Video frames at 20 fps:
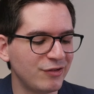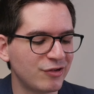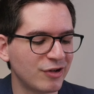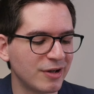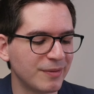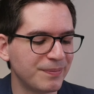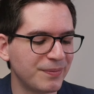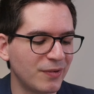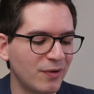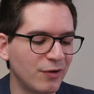
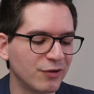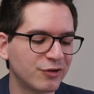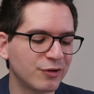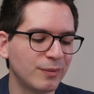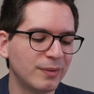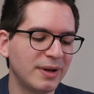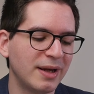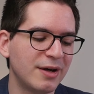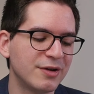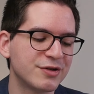chip
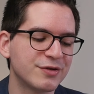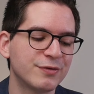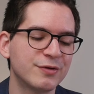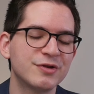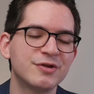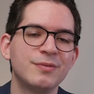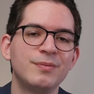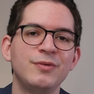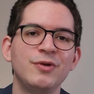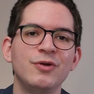also allows
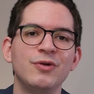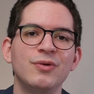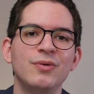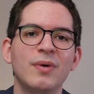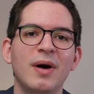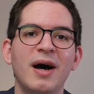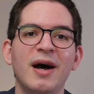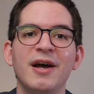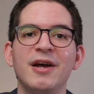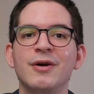for some
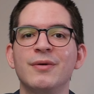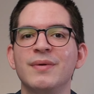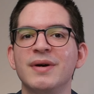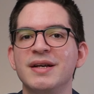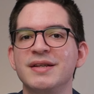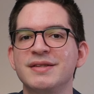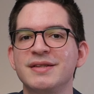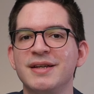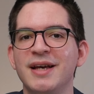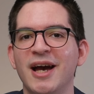new
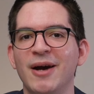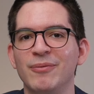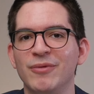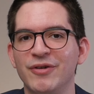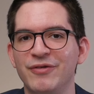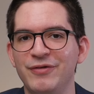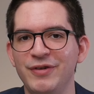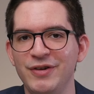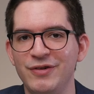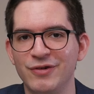iOS
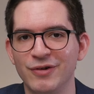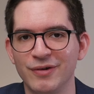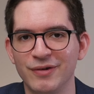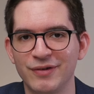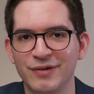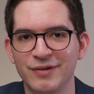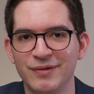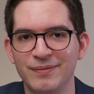camera features,